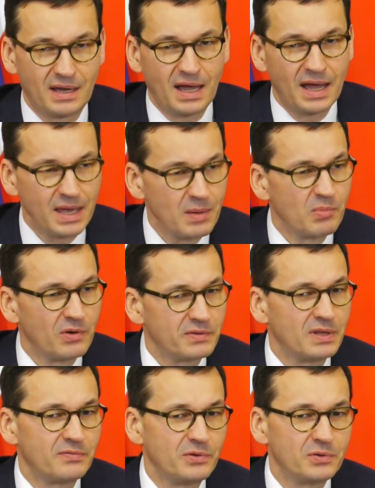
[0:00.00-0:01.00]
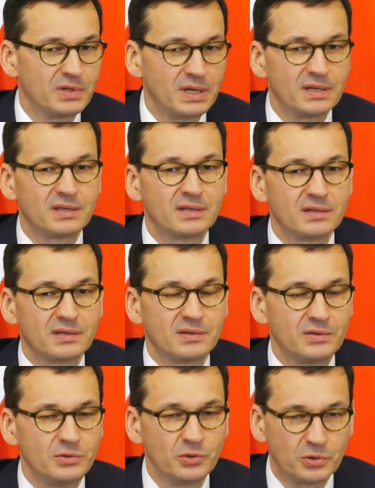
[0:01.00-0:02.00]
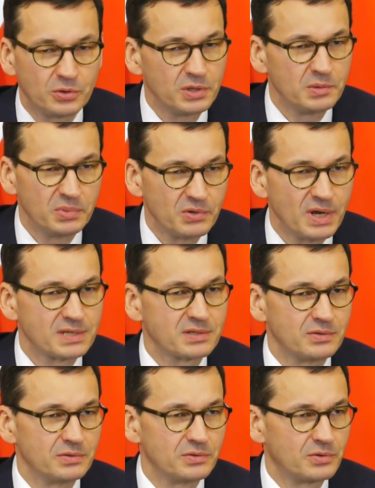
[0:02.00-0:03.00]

I am of the view that you couldn't be rescued,